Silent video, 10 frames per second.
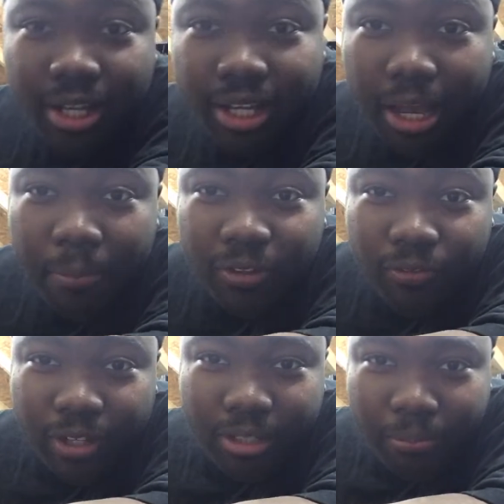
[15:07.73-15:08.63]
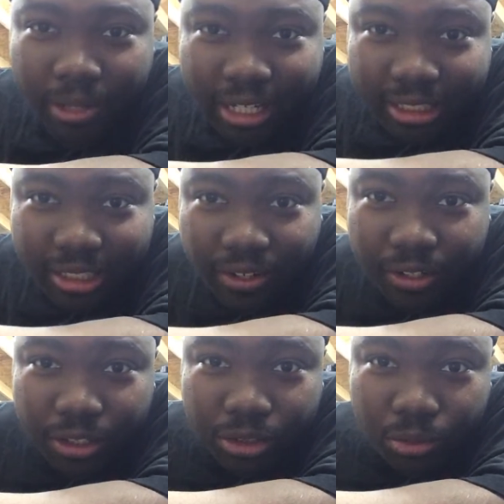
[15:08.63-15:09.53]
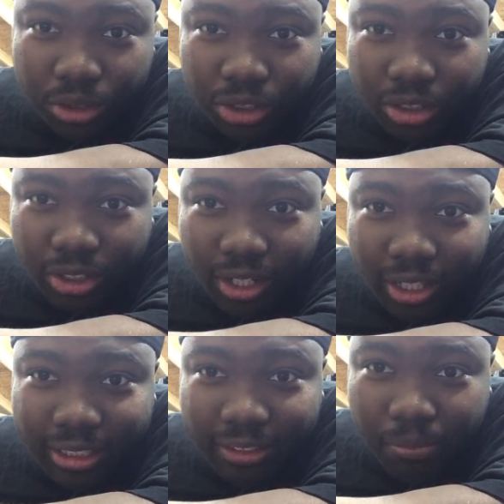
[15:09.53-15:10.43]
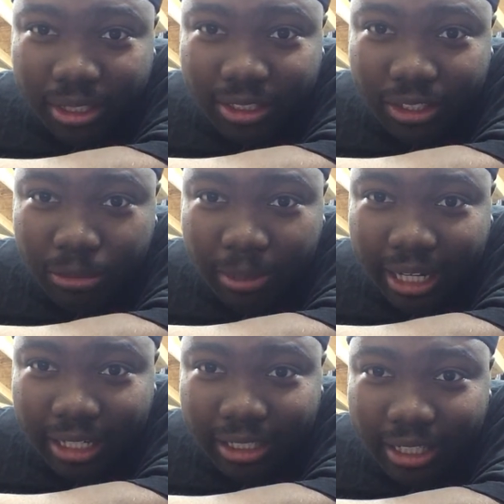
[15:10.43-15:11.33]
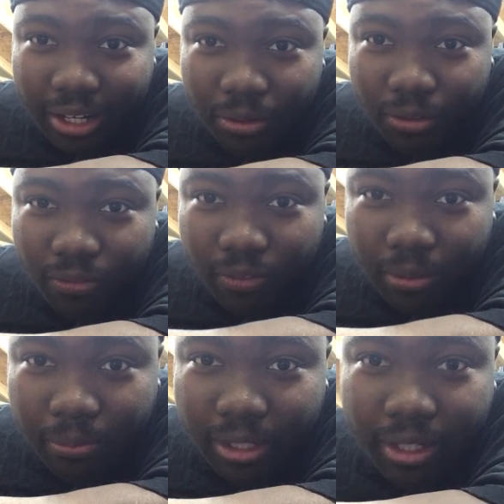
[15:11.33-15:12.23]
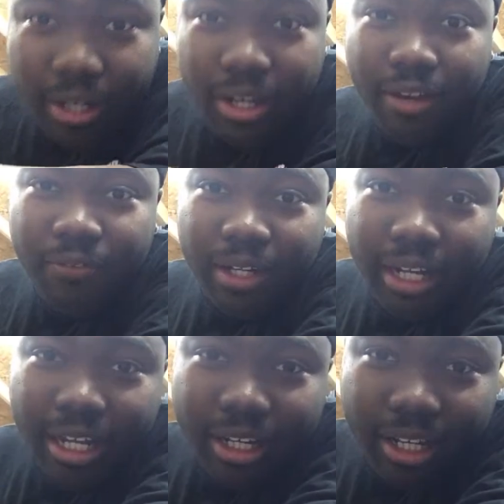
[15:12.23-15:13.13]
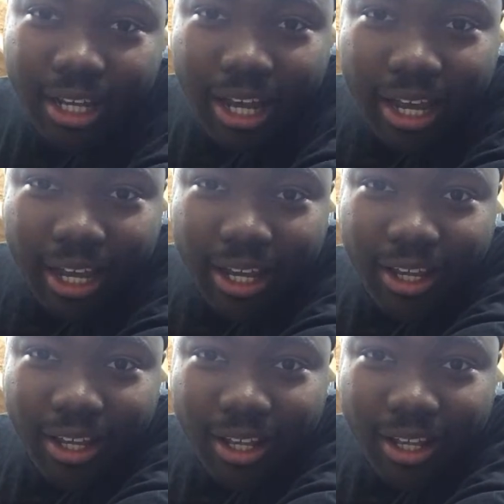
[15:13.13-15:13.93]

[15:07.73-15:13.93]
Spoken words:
Okay, but V series, what's your thoughts? The V series back in the day, that was fun. Never had a K.